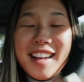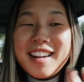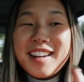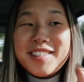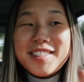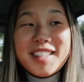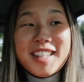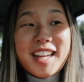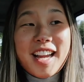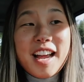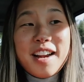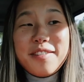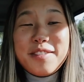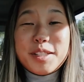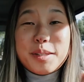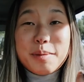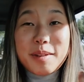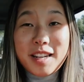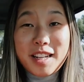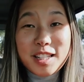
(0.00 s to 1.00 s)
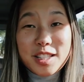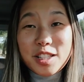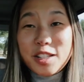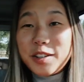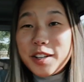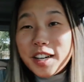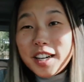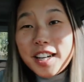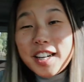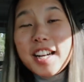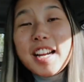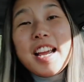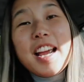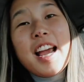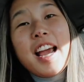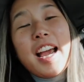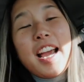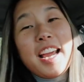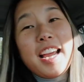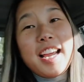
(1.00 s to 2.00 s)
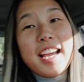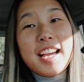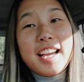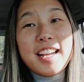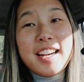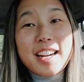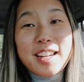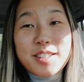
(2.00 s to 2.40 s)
And I was like kind of explaining to her and